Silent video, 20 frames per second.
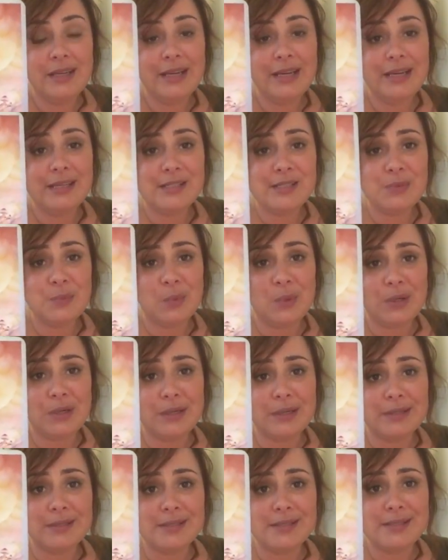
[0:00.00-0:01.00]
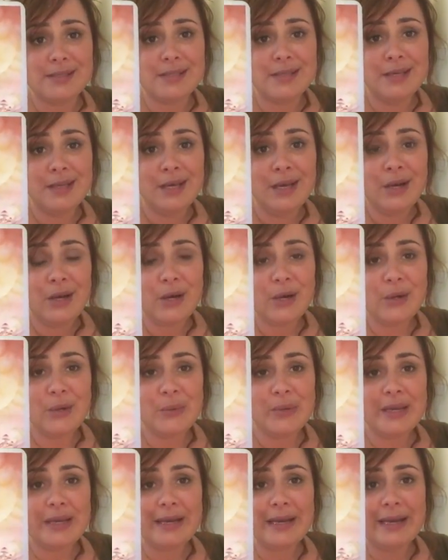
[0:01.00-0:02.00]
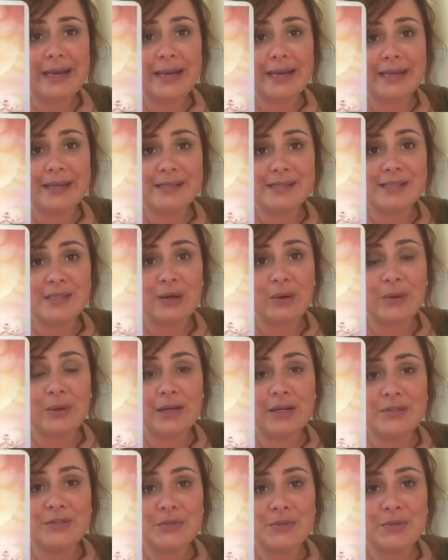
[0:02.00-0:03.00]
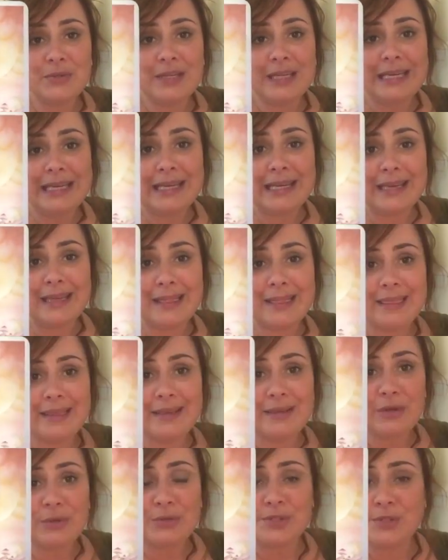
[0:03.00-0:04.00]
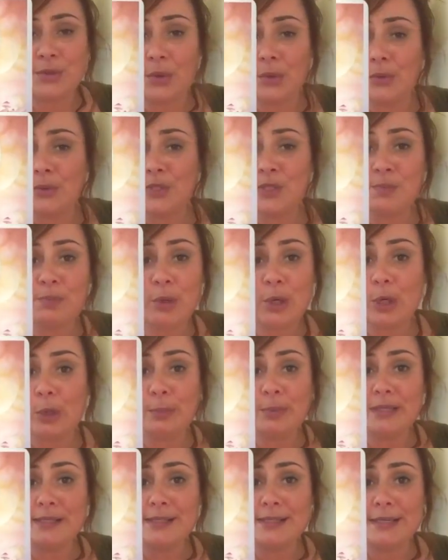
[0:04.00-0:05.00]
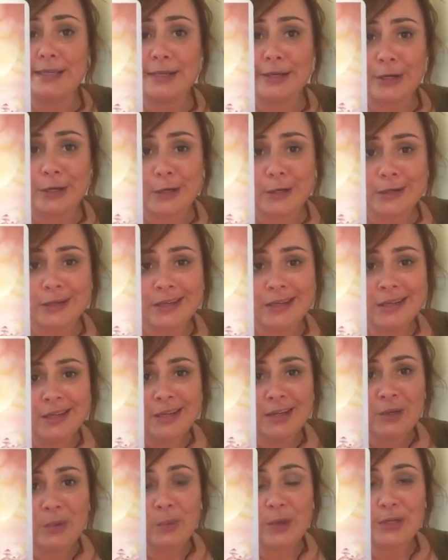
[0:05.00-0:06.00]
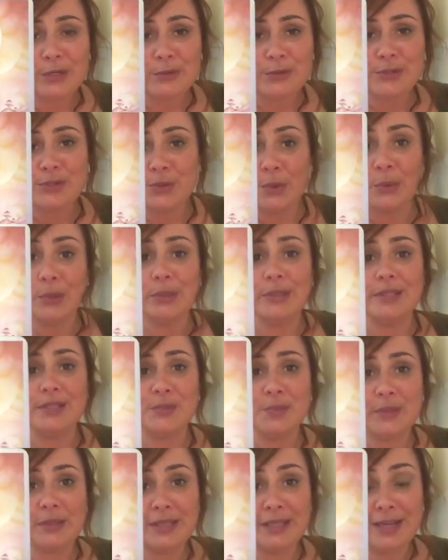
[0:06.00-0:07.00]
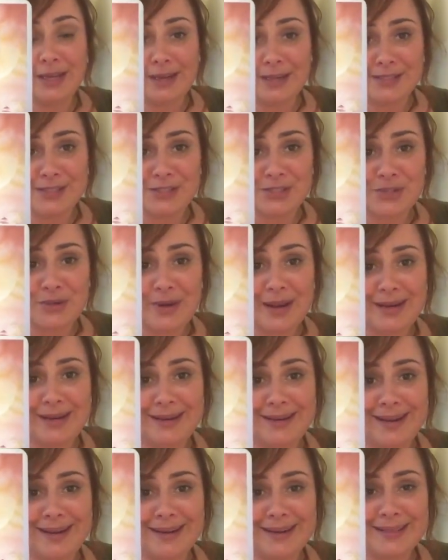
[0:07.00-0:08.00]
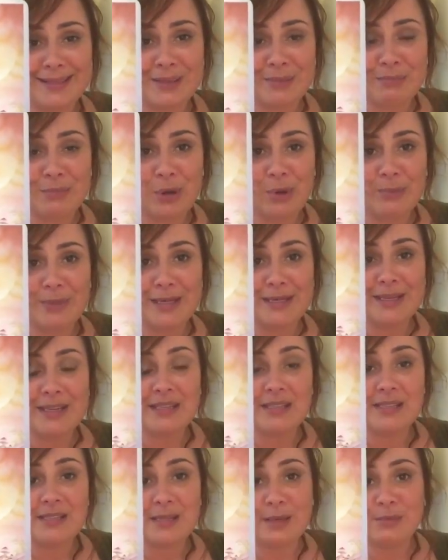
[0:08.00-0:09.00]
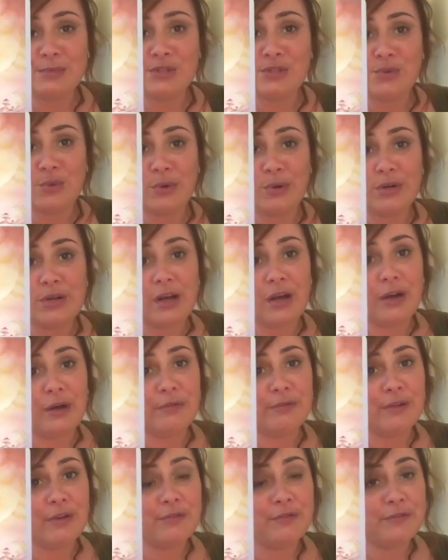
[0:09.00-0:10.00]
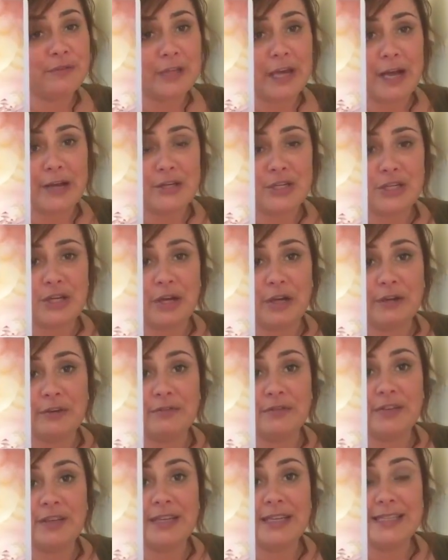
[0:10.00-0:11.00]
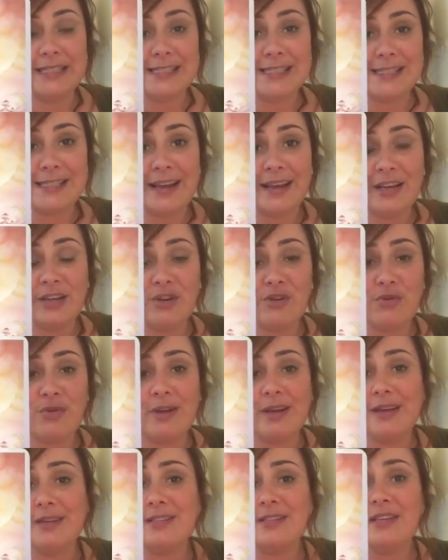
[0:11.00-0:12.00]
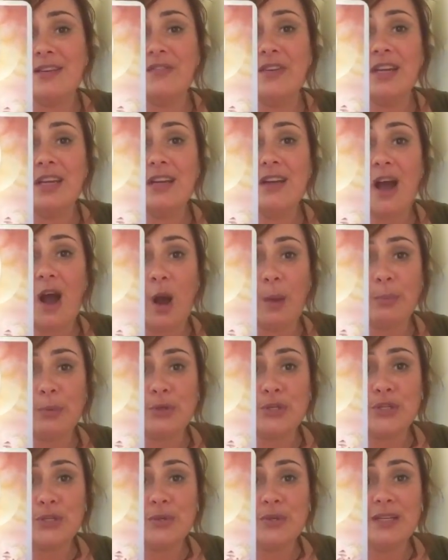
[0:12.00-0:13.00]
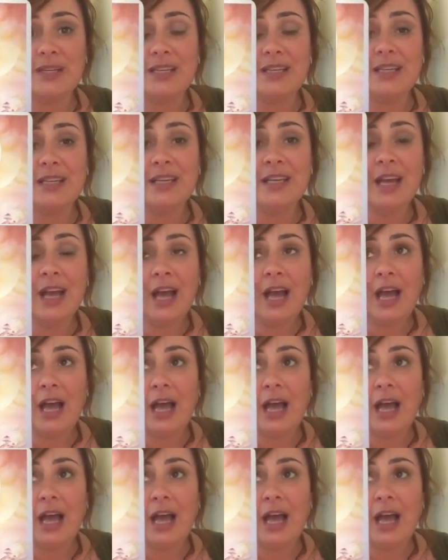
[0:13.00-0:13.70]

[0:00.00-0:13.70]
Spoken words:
Ace of Wands. Okay, so underneath your soul's purpose here, what your soul is really concentrating on at the moment is some sort of flash of insight, creativity, opportunity.